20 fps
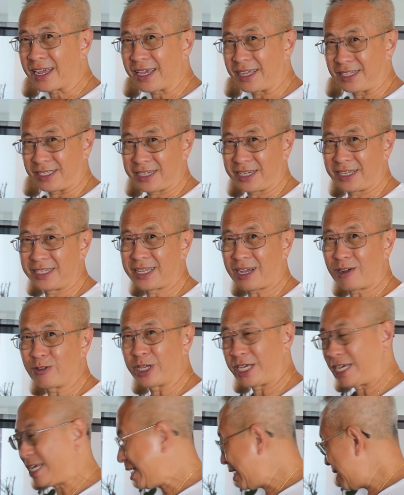can turn down
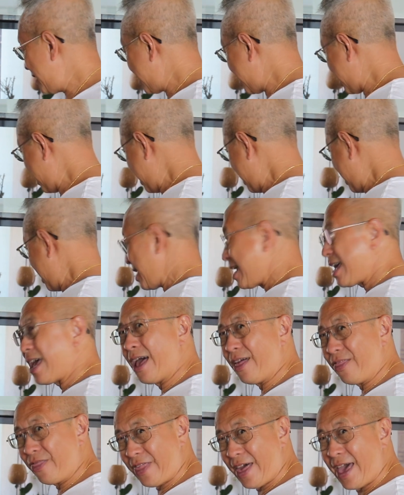the heat.
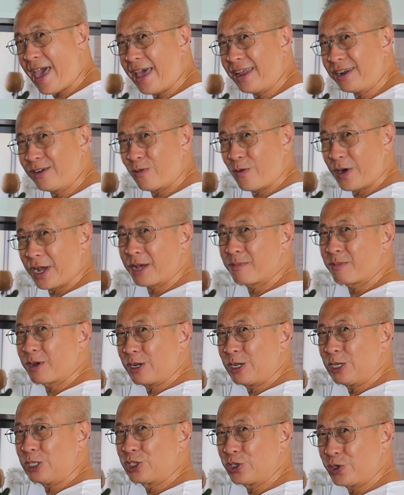And then what I'm
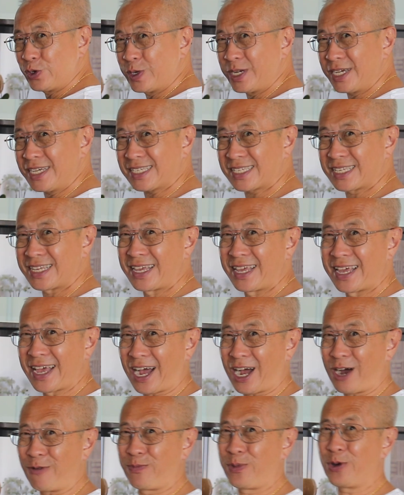going to do is
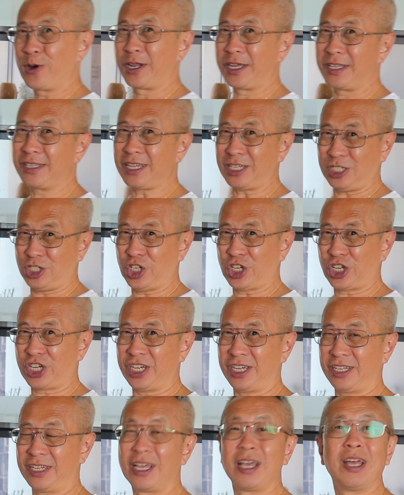I'll put in the
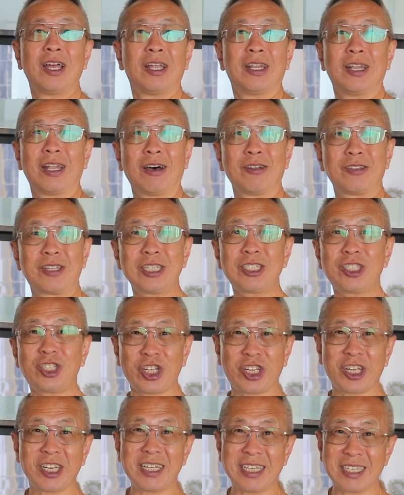chicken. Now this
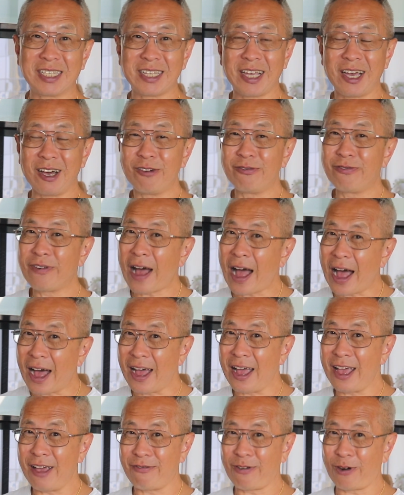chicken itself,
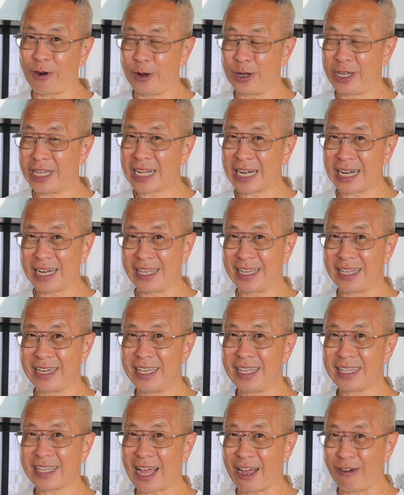I have already cleaned
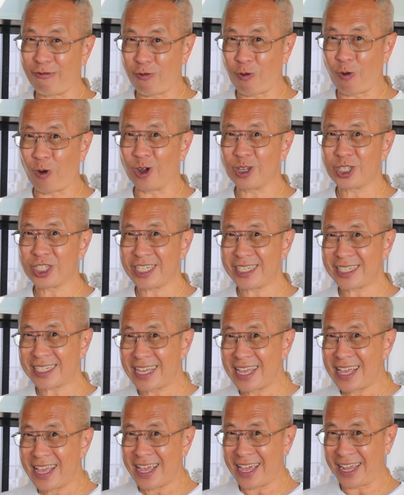it, I've washed it,
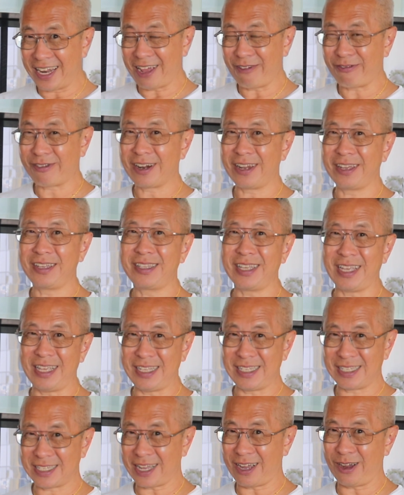and I've cleaned the
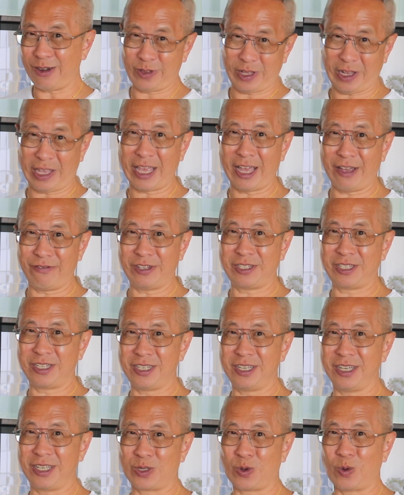inside of the
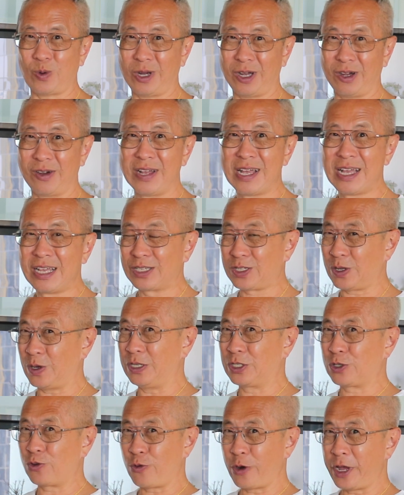cavity as well. So
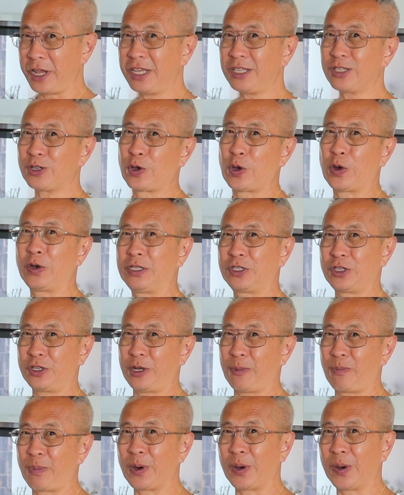it's ready to go into
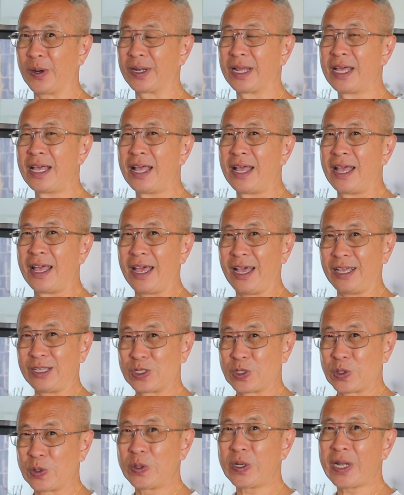the pot as
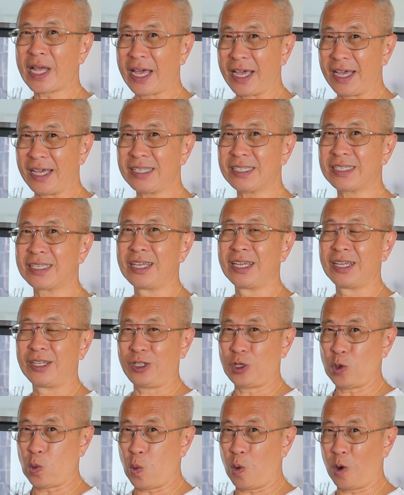soon as
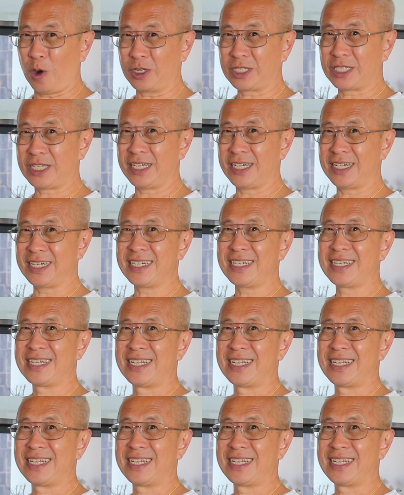the water